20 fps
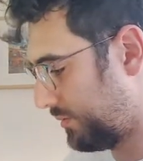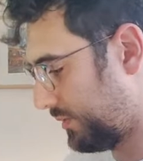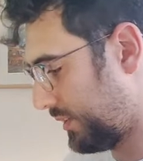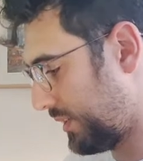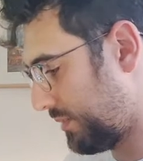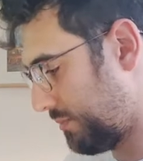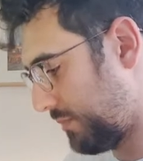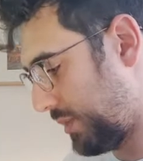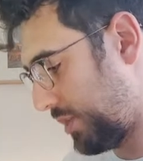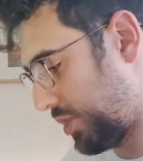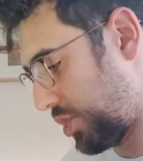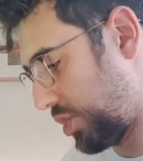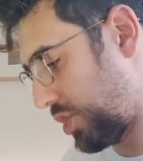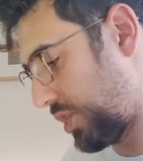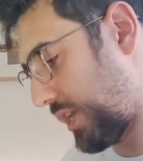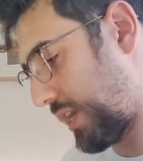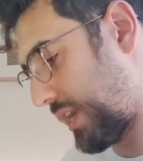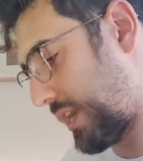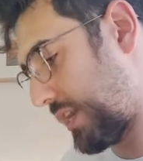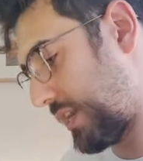let me
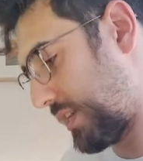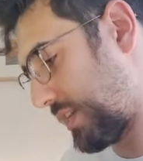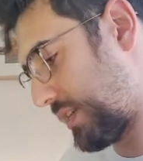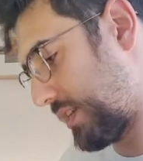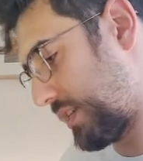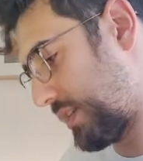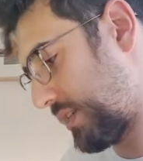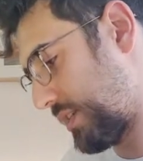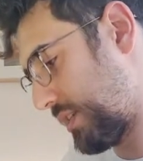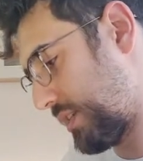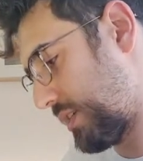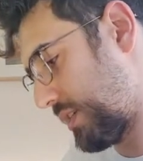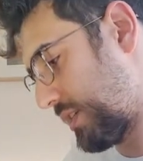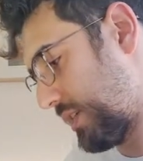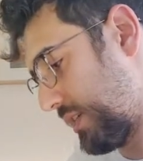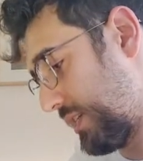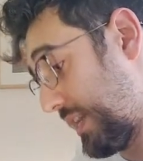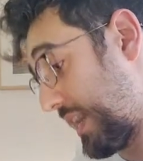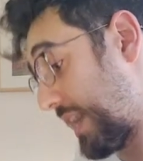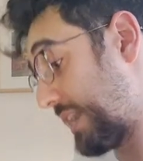check,
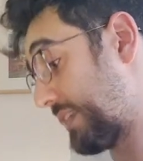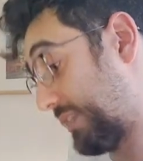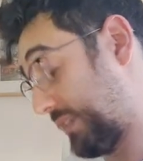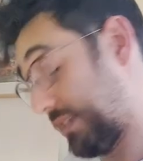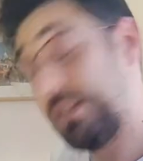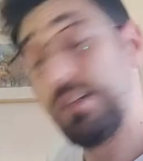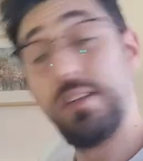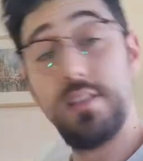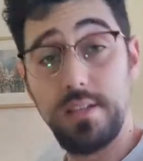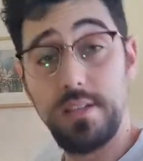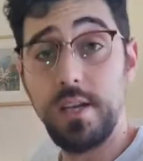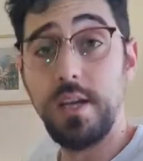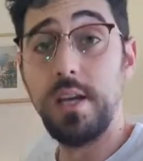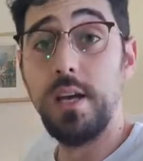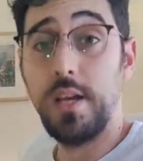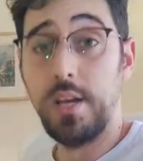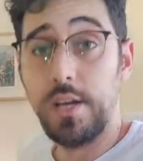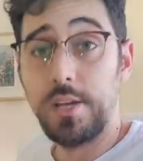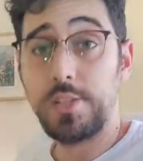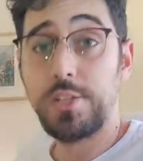yes,
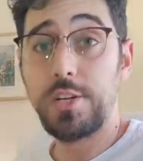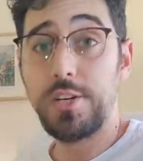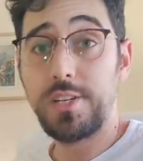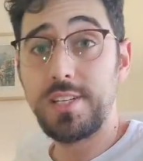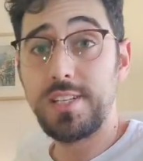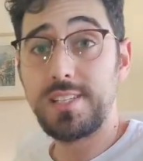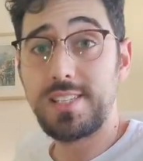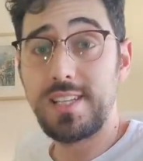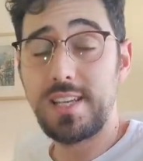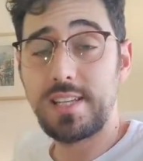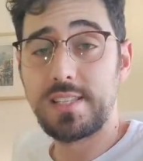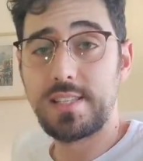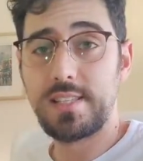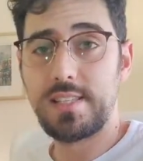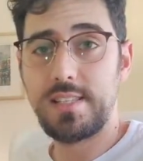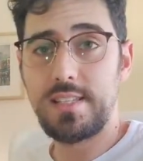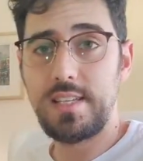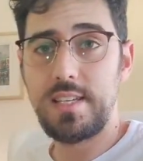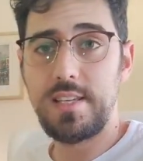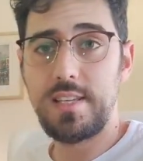36
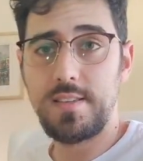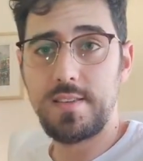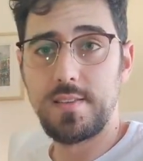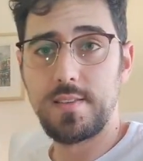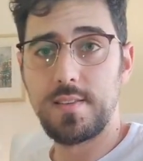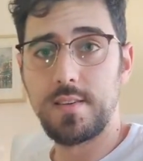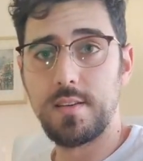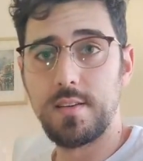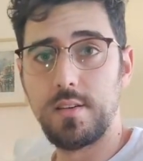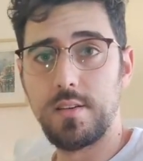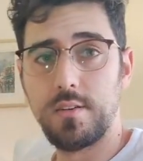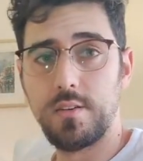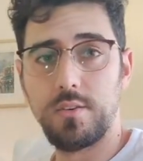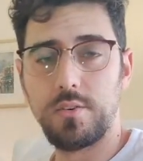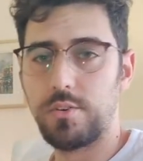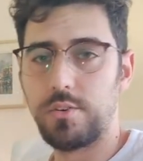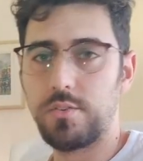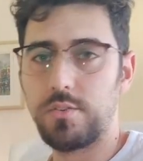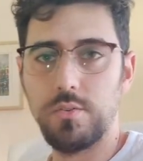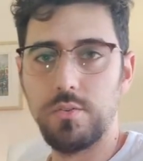teeth
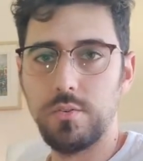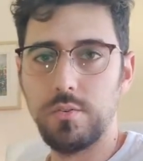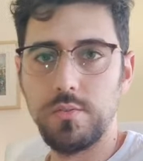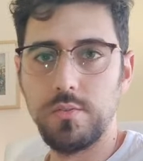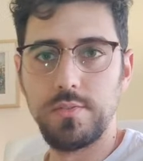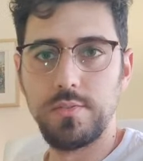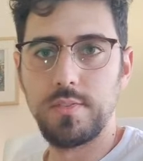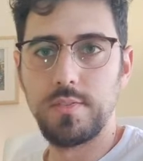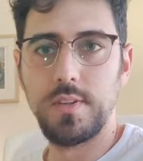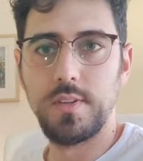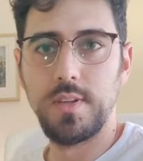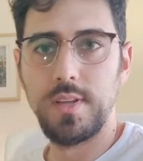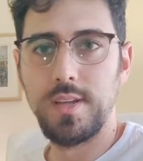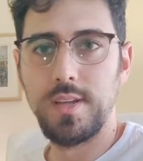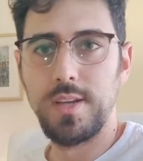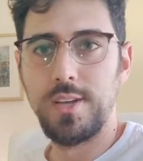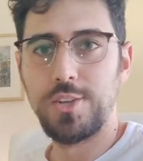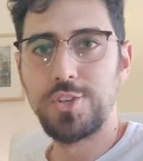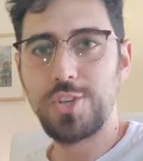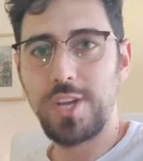or tooth
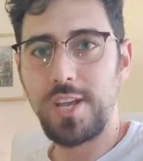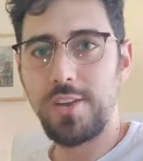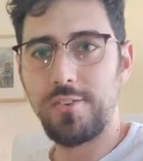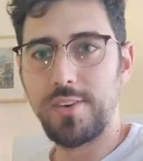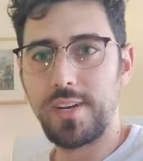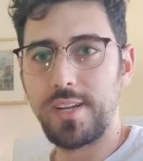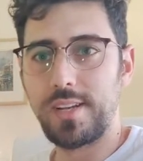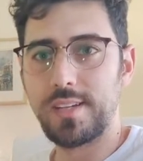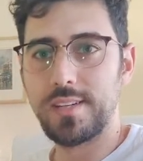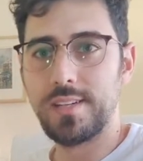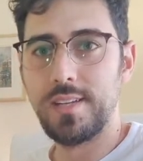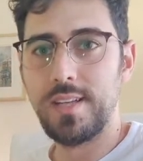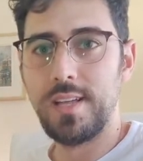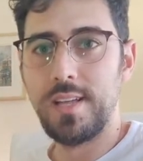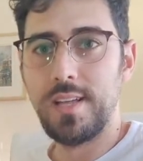chainring.